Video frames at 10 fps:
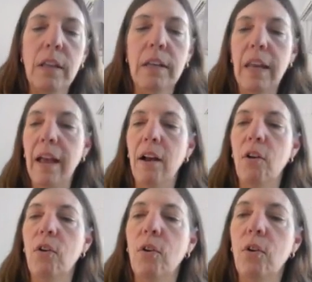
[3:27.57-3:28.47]

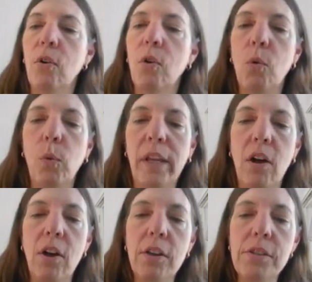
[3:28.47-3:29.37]
Now, we
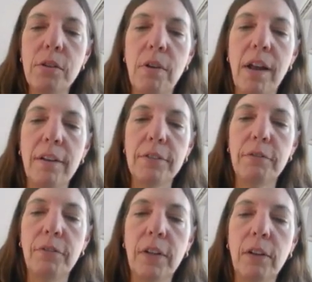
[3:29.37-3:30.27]
also have to
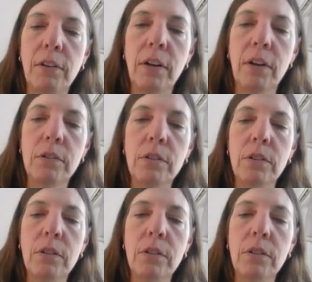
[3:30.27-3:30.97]
figure out,